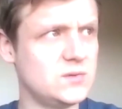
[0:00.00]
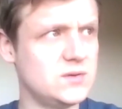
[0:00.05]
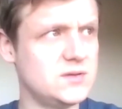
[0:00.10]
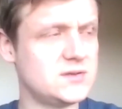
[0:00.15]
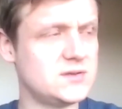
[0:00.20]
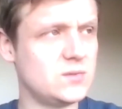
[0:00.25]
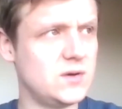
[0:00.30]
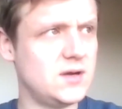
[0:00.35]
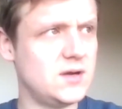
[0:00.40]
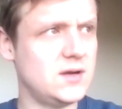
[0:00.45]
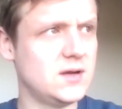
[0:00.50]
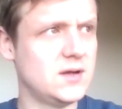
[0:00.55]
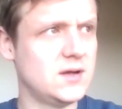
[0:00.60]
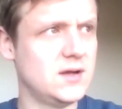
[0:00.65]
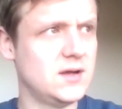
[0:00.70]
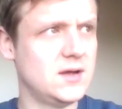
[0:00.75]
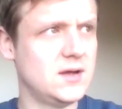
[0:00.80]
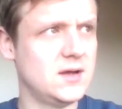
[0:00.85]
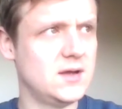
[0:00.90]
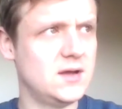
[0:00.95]
us were
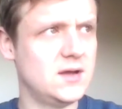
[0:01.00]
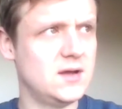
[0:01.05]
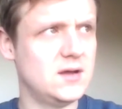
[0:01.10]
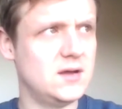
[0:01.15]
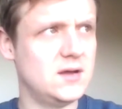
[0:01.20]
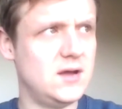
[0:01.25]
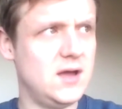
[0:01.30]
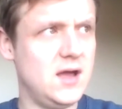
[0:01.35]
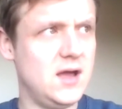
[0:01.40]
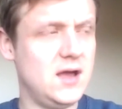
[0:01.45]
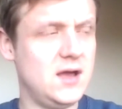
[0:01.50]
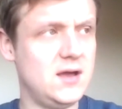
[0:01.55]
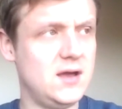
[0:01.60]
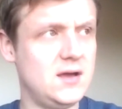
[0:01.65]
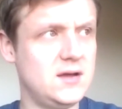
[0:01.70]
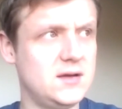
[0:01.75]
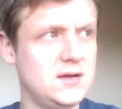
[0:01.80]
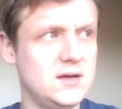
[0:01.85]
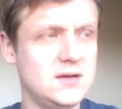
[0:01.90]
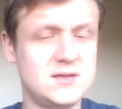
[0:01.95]

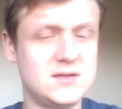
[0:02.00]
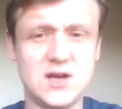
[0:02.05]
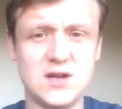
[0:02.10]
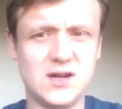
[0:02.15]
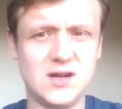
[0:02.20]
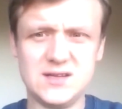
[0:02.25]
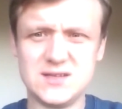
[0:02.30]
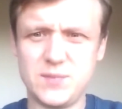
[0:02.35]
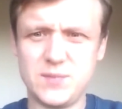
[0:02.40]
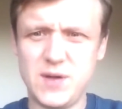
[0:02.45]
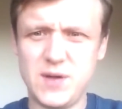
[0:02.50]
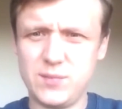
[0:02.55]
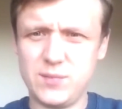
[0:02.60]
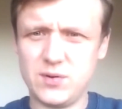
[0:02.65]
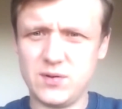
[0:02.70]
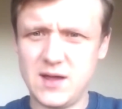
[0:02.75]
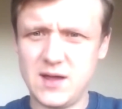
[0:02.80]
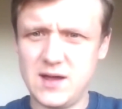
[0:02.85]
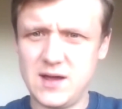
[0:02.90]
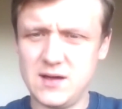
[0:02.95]
turning into
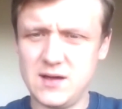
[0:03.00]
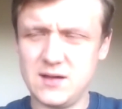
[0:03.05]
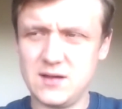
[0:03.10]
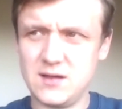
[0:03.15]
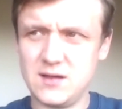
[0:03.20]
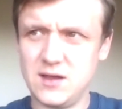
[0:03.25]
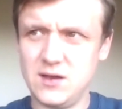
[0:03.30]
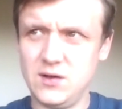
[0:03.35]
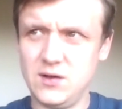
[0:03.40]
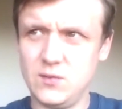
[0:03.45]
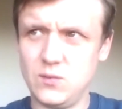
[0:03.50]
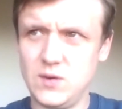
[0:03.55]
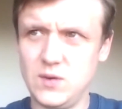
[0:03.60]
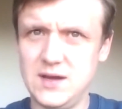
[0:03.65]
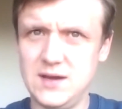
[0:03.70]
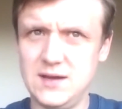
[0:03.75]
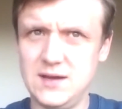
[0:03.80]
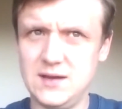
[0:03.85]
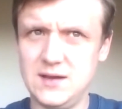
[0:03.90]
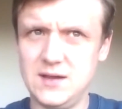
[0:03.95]
people that, you know,
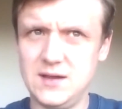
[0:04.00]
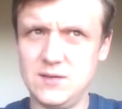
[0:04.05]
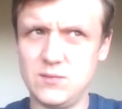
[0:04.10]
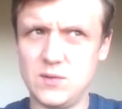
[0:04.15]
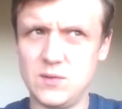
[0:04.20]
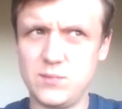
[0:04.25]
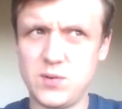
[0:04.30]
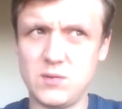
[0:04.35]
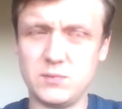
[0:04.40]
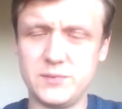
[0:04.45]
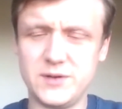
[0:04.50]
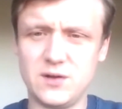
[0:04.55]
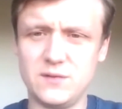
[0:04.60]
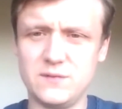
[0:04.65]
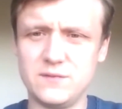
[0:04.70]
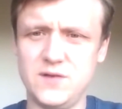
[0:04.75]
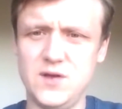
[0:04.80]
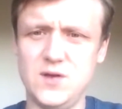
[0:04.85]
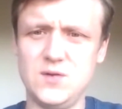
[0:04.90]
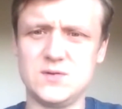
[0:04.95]
we were probably
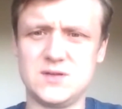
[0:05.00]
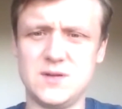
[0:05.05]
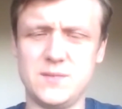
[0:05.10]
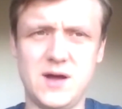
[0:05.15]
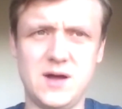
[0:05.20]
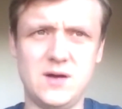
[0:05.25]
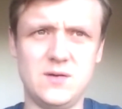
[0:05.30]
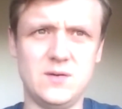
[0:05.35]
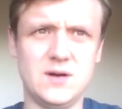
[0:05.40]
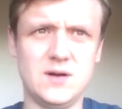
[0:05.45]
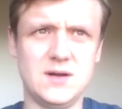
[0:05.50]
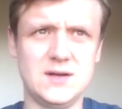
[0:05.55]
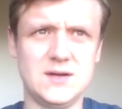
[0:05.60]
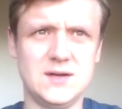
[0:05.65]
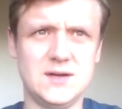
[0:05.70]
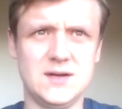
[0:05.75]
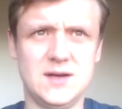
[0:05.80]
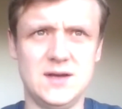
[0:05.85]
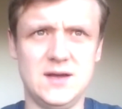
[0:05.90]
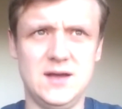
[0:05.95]
confused about.
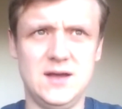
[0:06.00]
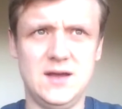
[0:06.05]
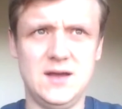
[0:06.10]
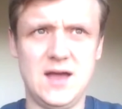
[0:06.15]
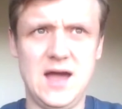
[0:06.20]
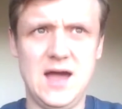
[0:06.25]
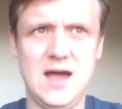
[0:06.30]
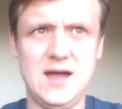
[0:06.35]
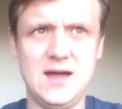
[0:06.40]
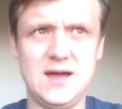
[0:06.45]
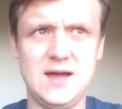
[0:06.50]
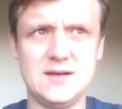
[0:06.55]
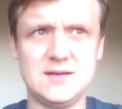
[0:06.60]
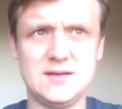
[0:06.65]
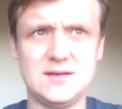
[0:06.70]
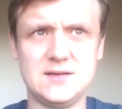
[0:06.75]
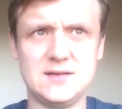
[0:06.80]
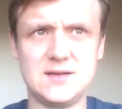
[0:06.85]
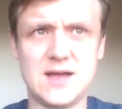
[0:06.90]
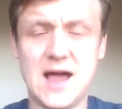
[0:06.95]

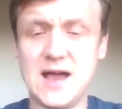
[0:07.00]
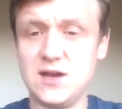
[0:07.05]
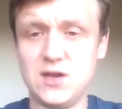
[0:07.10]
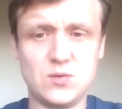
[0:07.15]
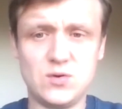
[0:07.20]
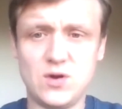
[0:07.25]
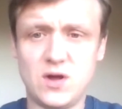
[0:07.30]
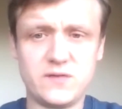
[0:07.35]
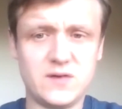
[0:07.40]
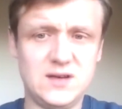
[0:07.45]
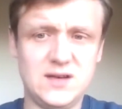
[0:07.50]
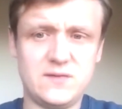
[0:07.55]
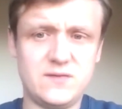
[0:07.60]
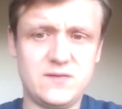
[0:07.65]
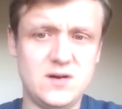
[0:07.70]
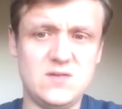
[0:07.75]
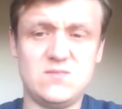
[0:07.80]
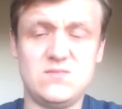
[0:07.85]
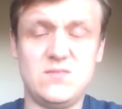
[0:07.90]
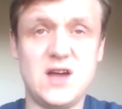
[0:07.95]
And I knew nothing
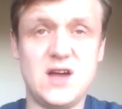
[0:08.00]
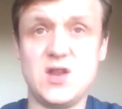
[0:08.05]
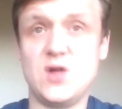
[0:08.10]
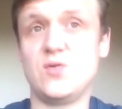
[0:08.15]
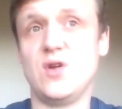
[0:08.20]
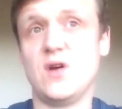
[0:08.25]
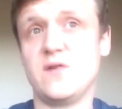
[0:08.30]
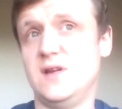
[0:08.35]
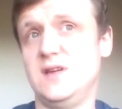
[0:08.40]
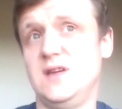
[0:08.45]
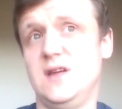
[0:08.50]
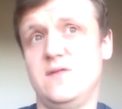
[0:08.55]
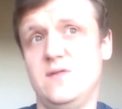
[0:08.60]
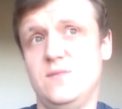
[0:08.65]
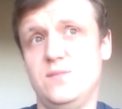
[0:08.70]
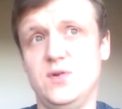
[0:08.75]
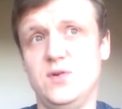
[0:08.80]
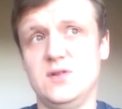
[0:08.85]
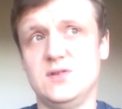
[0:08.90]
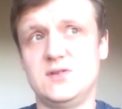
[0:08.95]
different. I knew nothing
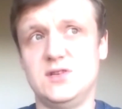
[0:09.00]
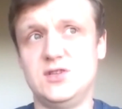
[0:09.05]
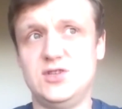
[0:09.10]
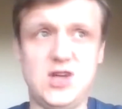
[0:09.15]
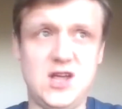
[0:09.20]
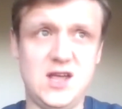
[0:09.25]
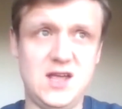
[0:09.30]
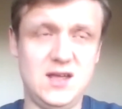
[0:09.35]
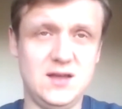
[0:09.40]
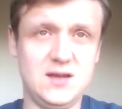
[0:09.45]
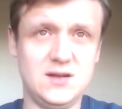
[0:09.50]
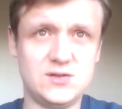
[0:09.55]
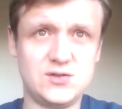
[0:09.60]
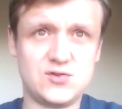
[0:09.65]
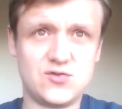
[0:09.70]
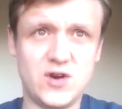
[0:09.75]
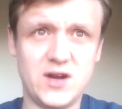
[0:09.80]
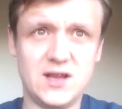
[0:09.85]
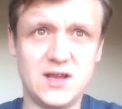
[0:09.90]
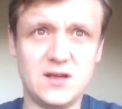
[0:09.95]
different but to cheat and
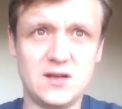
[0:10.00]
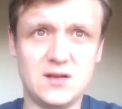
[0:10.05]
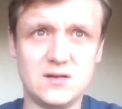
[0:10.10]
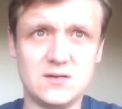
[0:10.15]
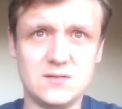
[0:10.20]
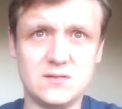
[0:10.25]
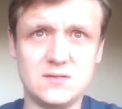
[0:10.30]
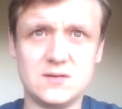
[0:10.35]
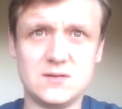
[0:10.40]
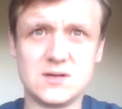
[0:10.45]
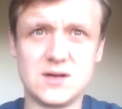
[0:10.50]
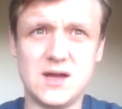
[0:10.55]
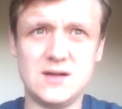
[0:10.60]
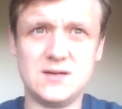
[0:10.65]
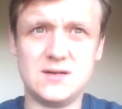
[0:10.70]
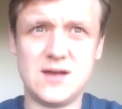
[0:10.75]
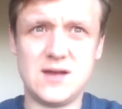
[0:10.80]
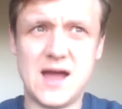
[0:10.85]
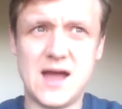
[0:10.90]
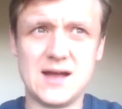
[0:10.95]
drink and
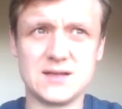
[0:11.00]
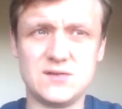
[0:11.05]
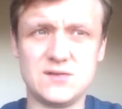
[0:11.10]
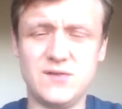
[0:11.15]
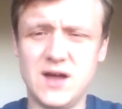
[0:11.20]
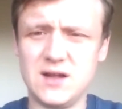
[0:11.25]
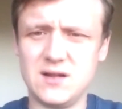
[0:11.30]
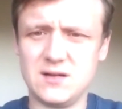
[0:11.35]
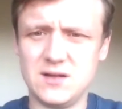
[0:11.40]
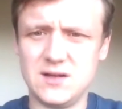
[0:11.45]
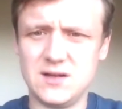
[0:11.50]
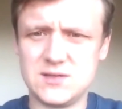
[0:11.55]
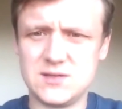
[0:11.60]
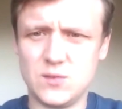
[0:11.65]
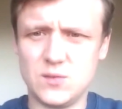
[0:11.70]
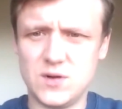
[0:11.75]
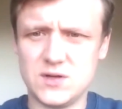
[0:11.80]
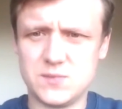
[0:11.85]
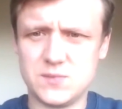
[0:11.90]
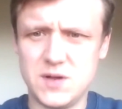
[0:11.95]
act violently
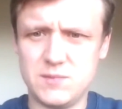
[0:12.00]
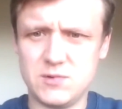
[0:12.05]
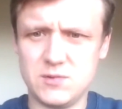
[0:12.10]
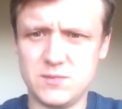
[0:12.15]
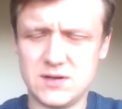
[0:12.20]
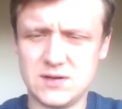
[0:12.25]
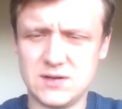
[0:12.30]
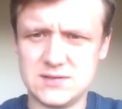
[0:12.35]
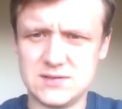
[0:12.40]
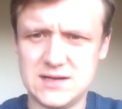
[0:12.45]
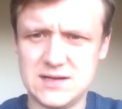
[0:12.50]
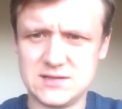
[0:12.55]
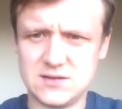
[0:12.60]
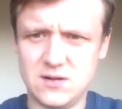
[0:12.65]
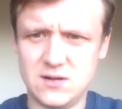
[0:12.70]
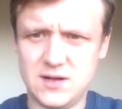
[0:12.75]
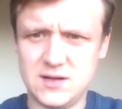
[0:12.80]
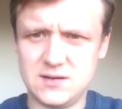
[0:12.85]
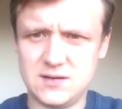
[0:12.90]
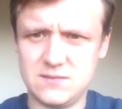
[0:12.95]
towards people, because that's
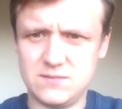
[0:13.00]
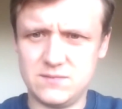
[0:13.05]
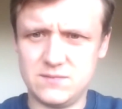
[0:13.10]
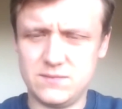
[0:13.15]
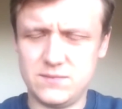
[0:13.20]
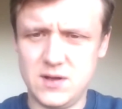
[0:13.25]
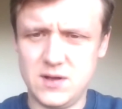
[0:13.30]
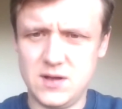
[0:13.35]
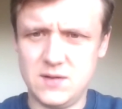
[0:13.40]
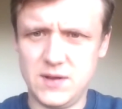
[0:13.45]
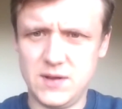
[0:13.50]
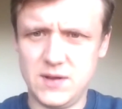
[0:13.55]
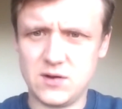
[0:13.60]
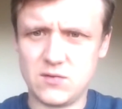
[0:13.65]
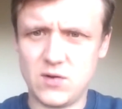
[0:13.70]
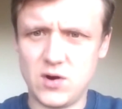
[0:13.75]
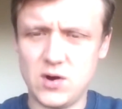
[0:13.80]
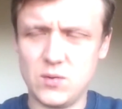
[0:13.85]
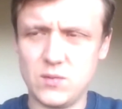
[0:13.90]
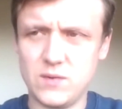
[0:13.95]
all I'd been
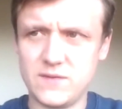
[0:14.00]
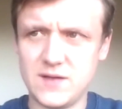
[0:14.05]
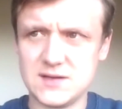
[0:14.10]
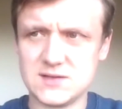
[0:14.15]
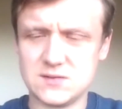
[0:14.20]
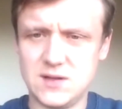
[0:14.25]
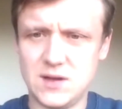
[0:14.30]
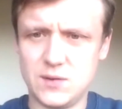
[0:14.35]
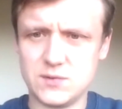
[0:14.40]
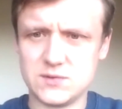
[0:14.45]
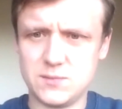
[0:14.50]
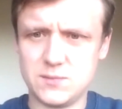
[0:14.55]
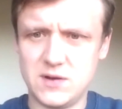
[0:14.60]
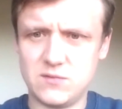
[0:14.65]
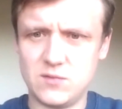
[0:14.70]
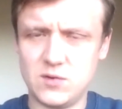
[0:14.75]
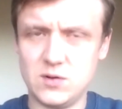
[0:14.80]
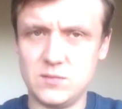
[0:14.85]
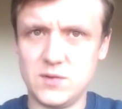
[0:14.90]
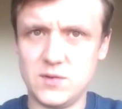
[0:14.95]
brought up with. That was my
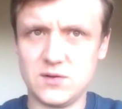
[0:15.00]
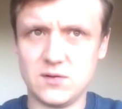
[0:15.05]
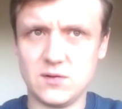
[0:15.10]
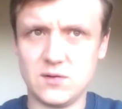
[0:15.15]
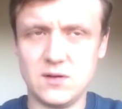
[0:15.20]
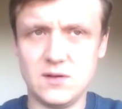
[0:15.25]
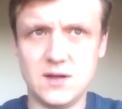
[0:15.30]
role model.